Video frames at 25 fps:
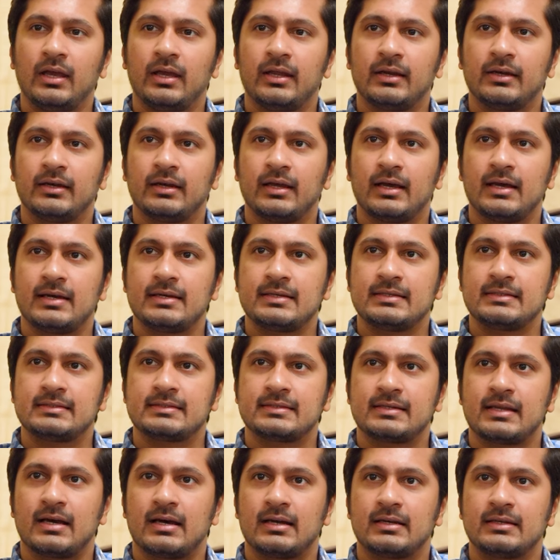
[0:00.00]
And I
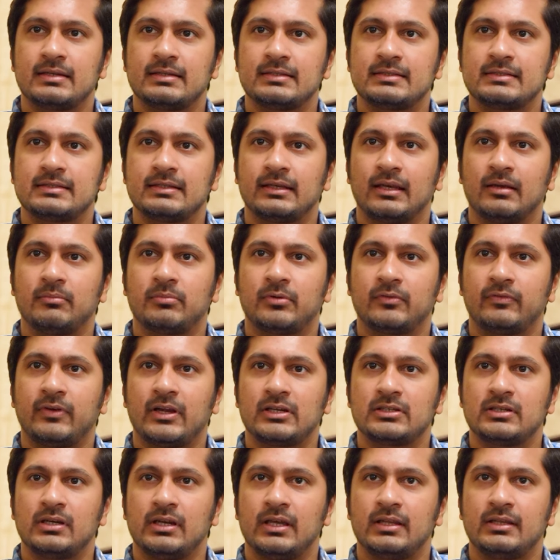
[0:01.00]
started singing
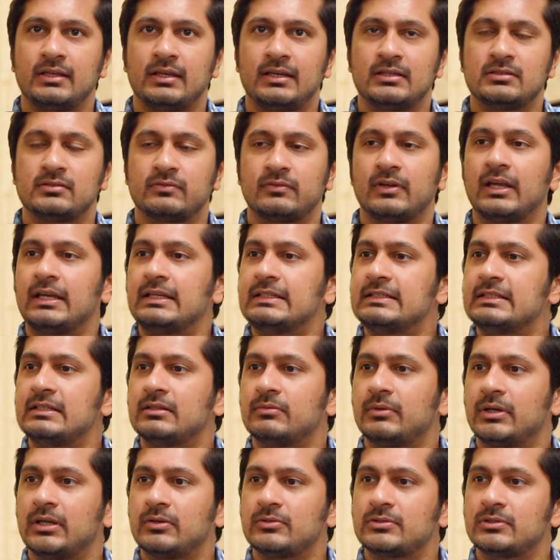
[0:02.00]
professionally at the age of
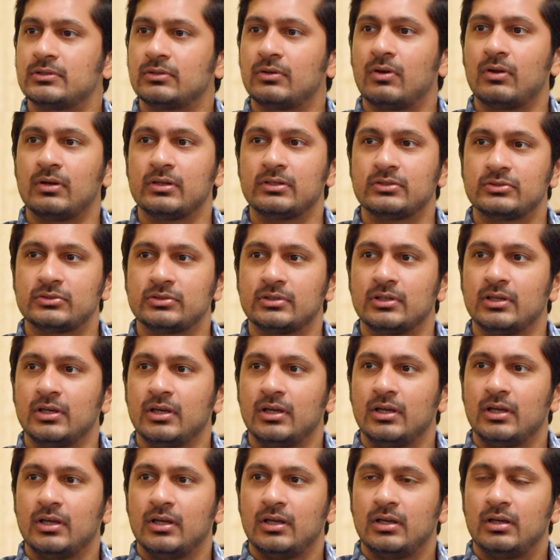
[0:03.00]
19 when I was in college.
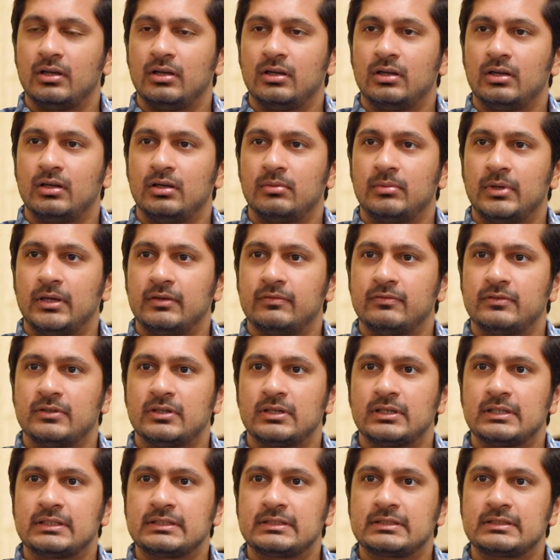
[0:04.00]
My
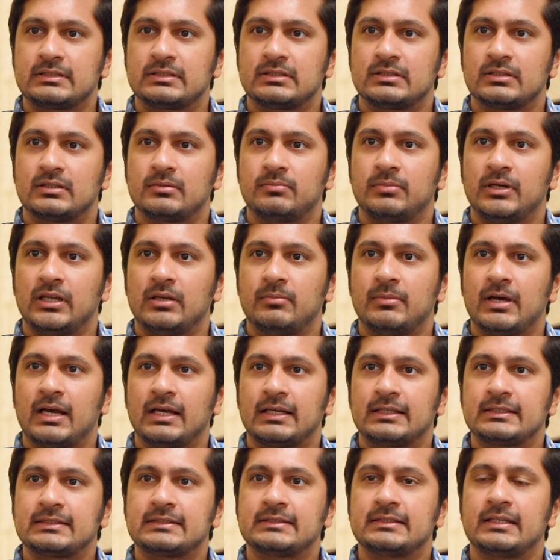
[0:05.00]
first
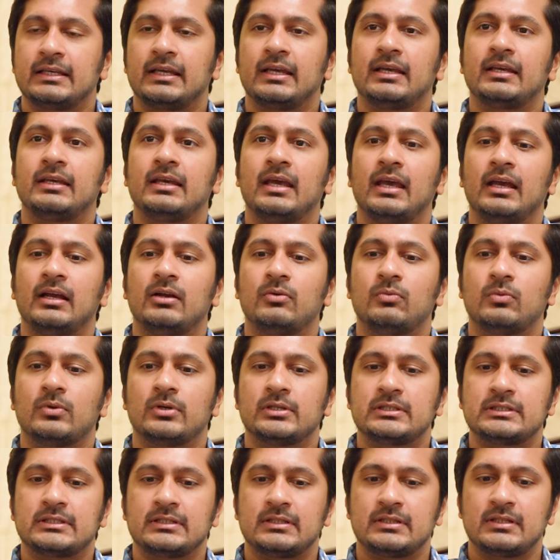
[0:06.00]
playback singing gig
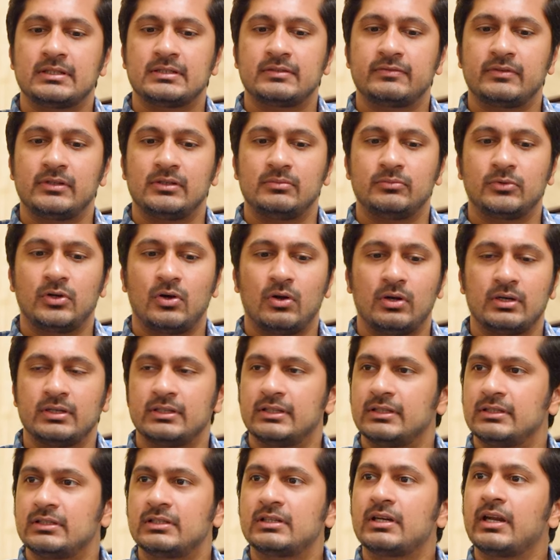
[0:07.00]
was in this film called
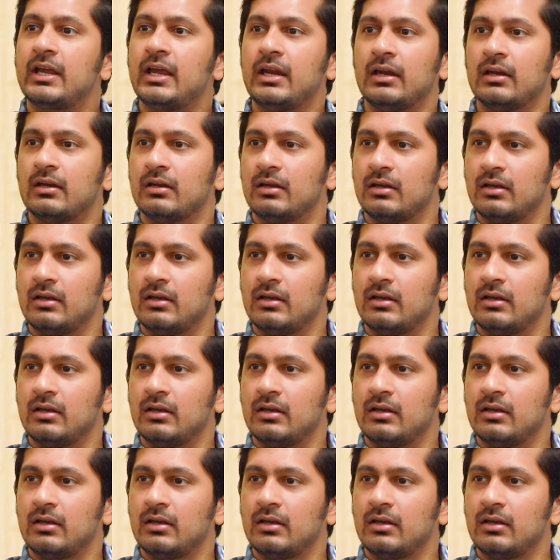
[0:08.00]
The Train.